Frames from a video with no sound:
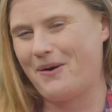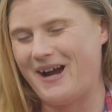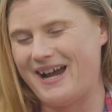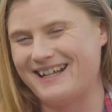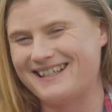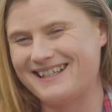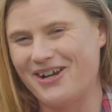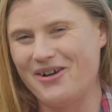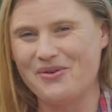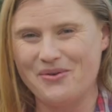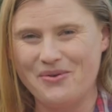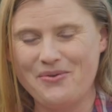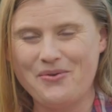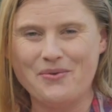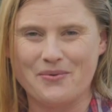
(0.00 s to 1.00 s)
price on
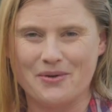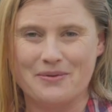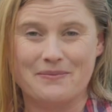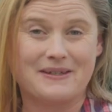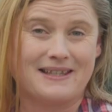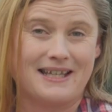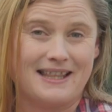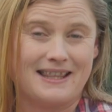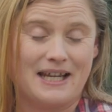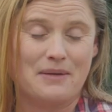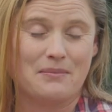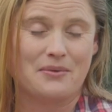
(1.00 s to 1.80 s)
all the worms that they